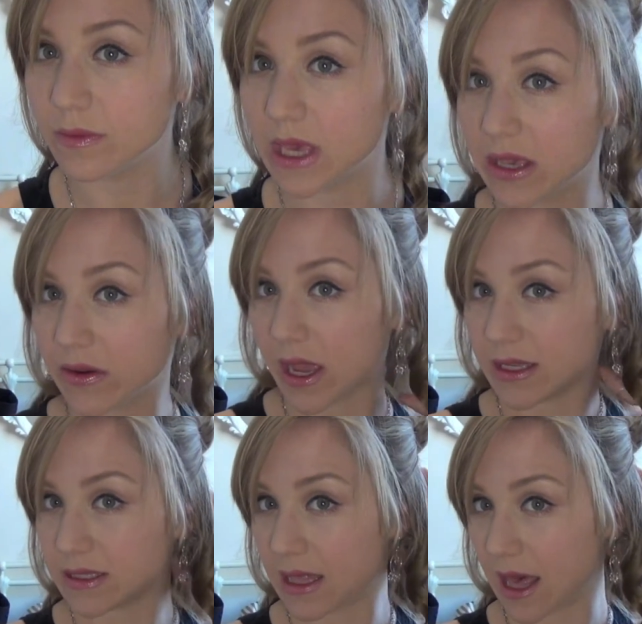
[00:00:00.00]
it
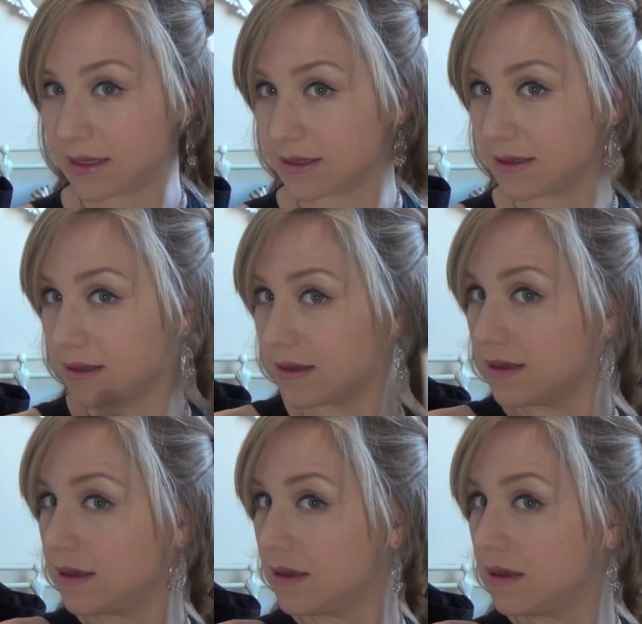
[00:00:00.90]
creates that
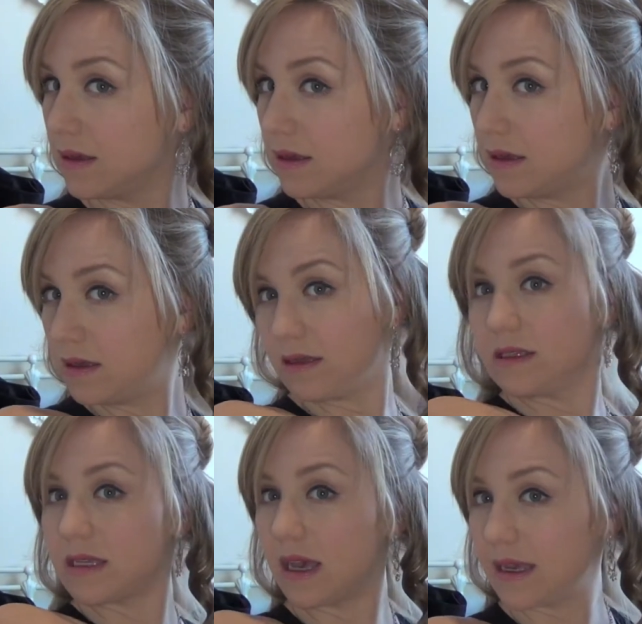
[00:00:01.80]

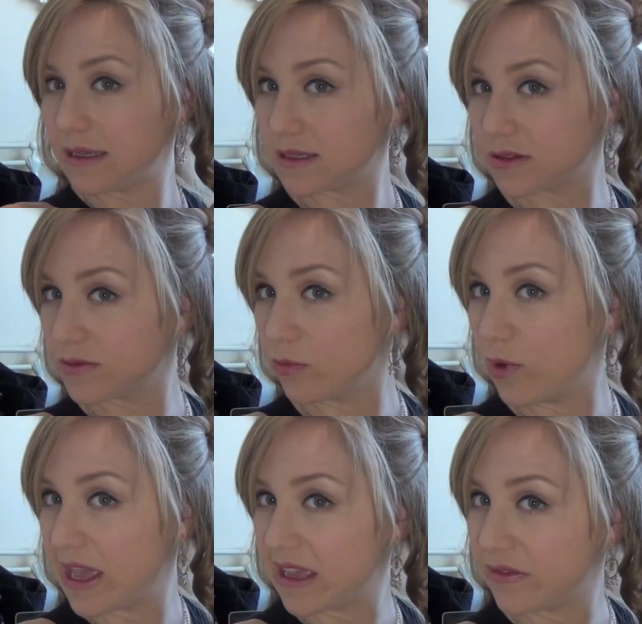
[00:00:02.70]
tight
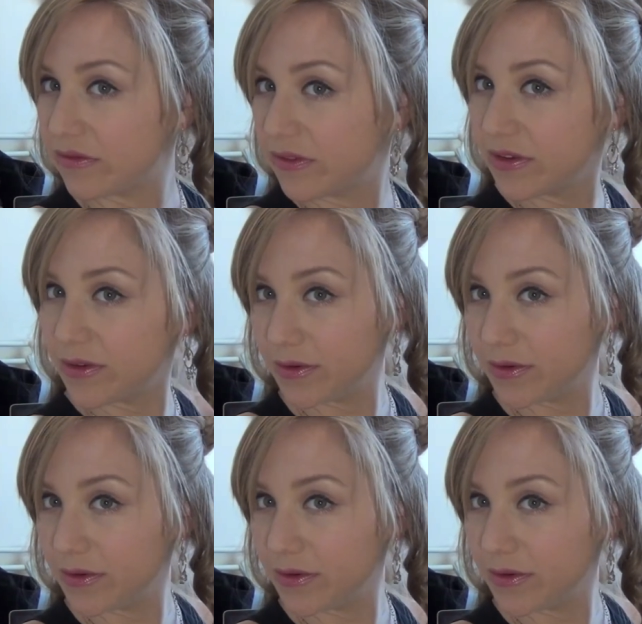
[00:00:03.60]
wave.